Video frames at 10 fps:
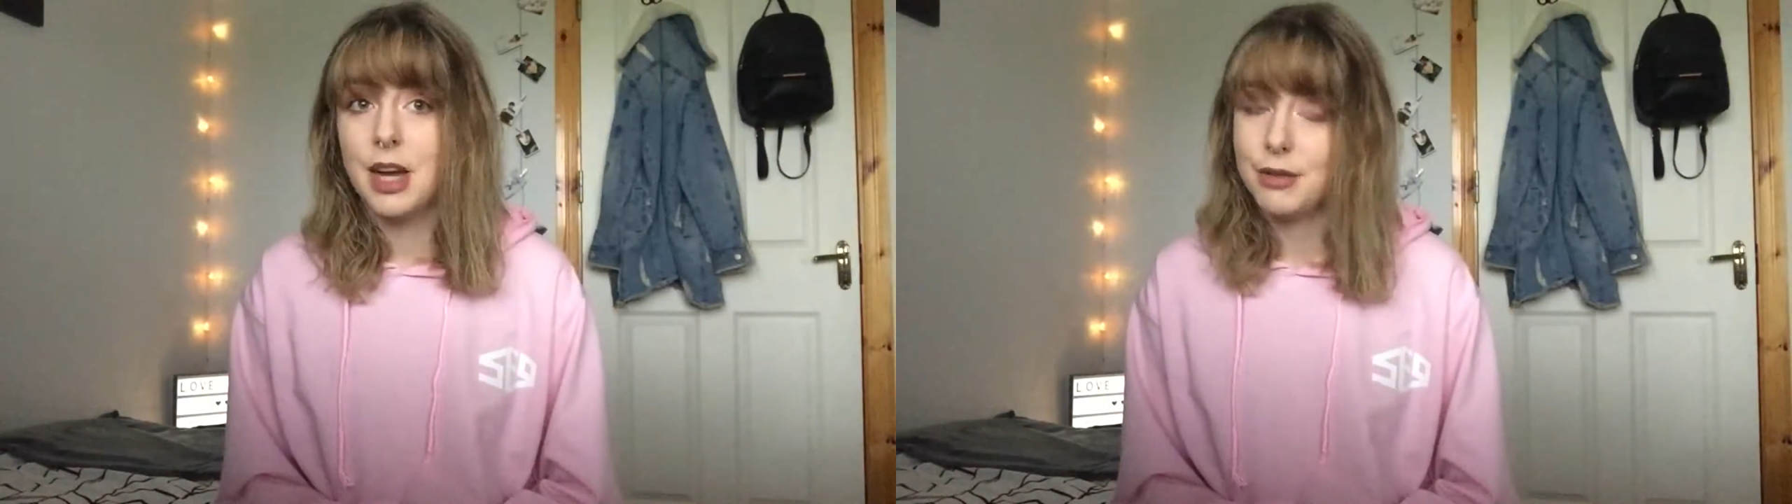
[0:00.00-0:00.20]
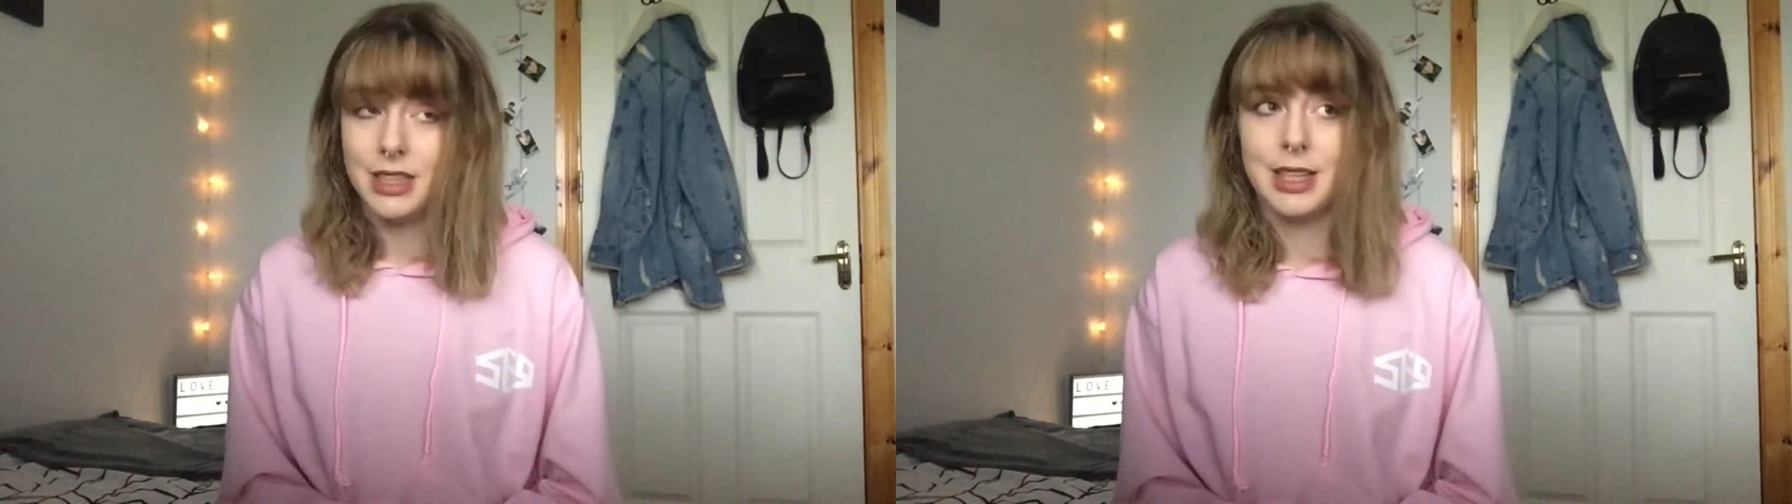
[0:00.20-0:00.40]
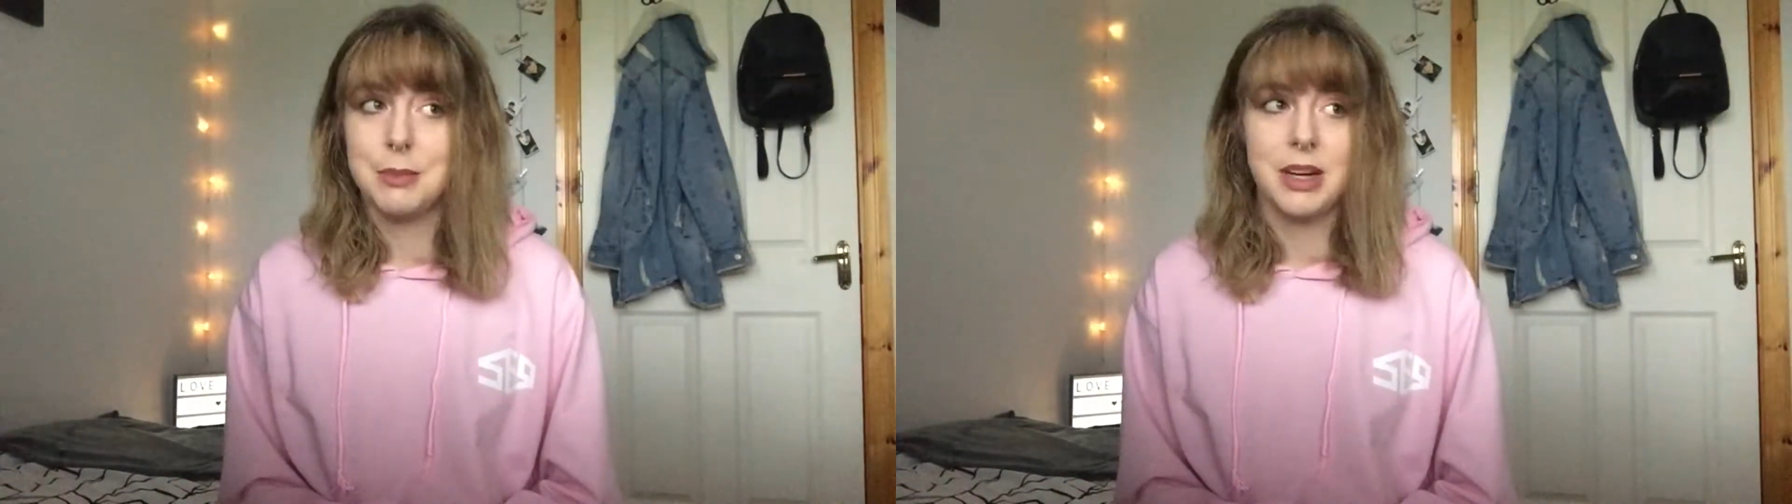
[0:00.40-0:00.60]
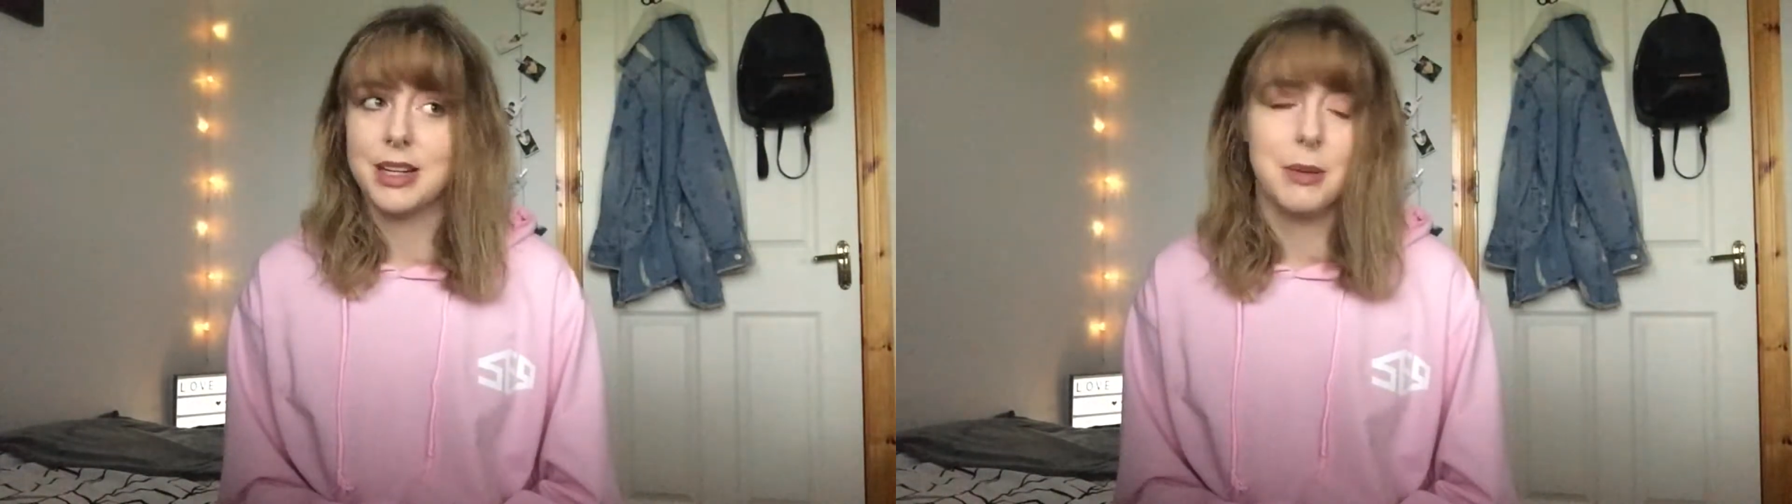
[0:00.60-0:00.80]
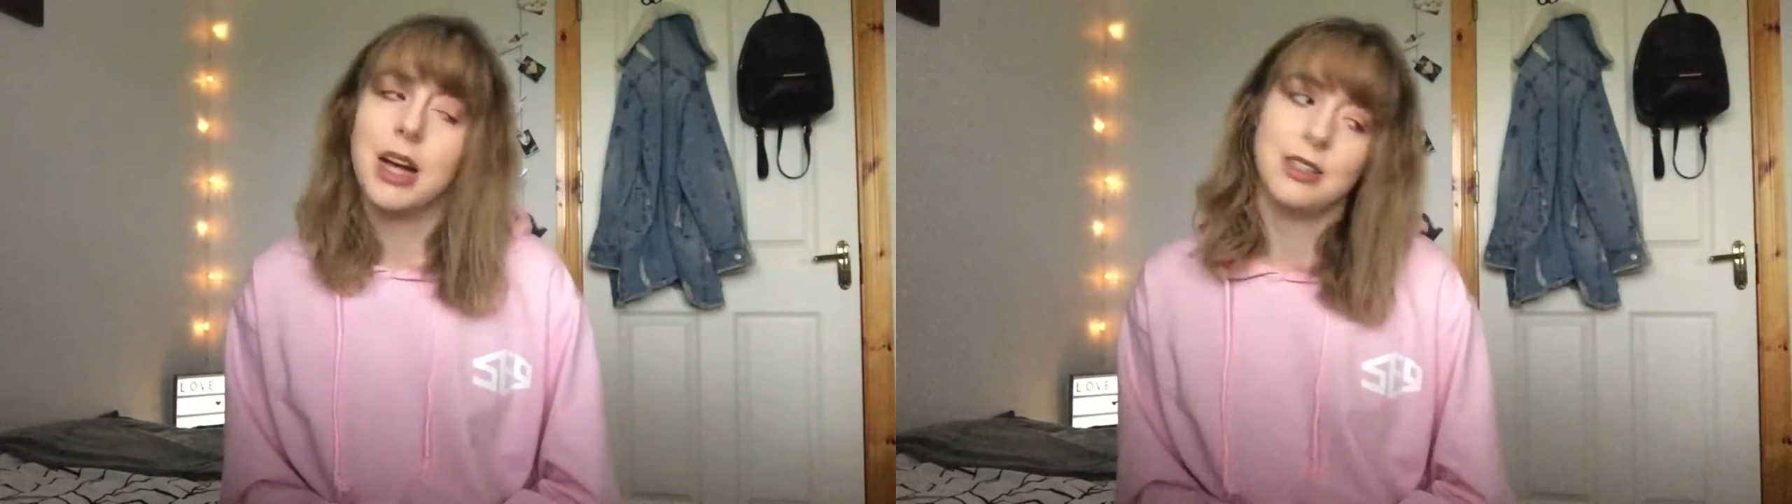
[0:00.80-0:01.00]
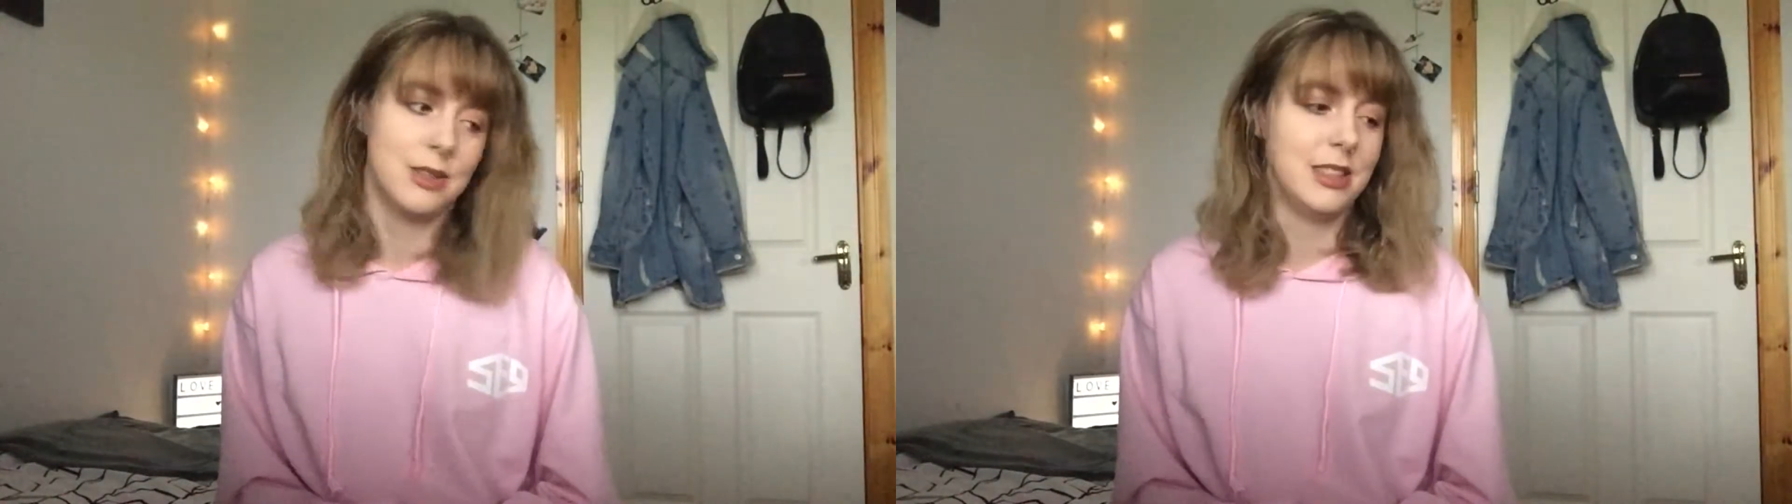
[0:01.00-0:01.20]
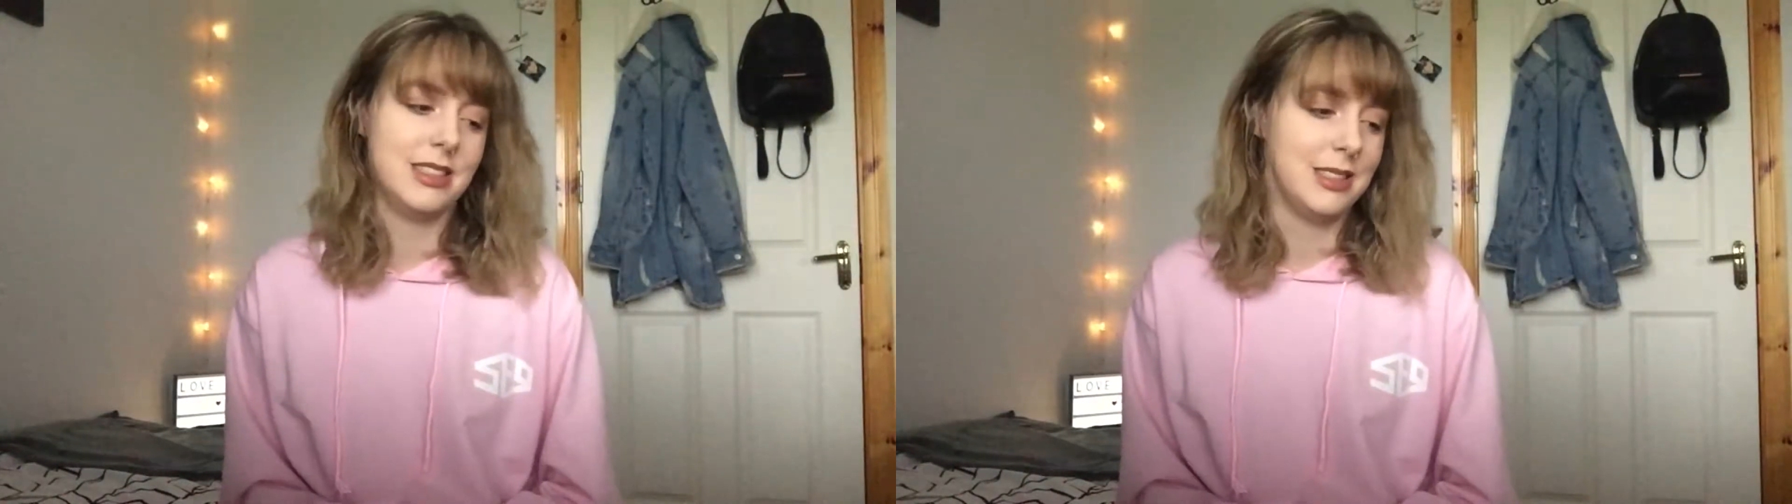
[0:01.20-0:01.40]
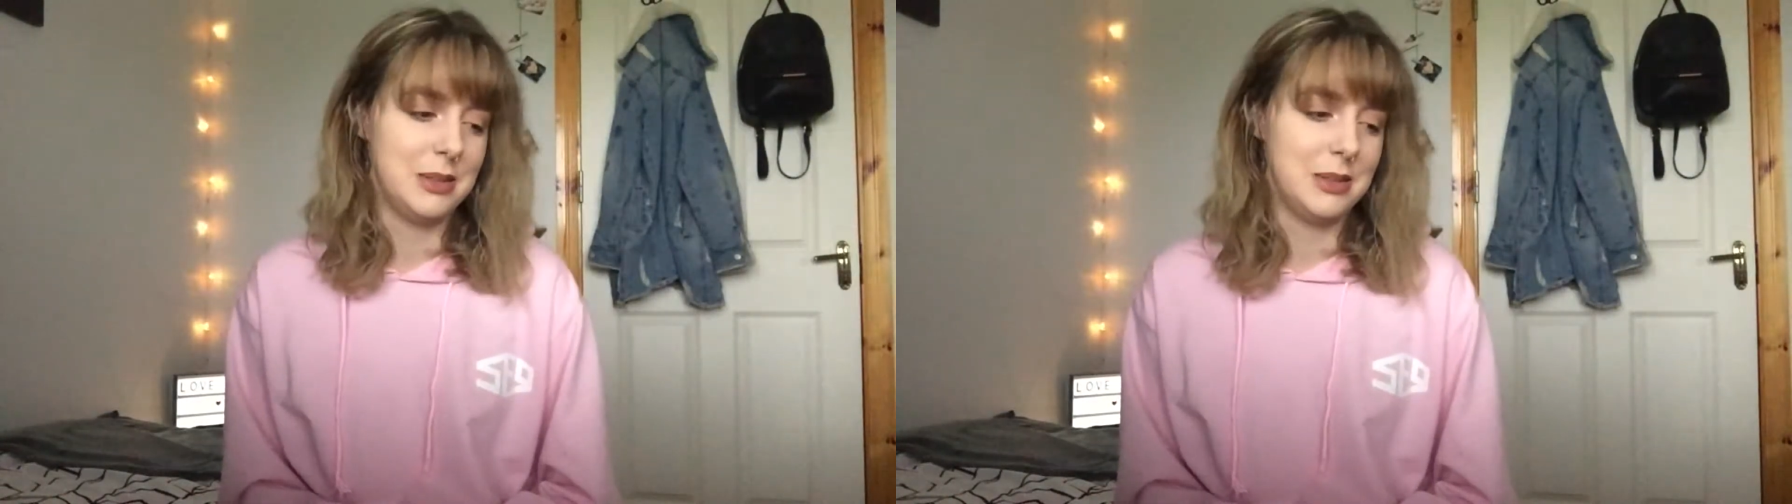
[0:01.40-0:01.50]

Not really American, I don't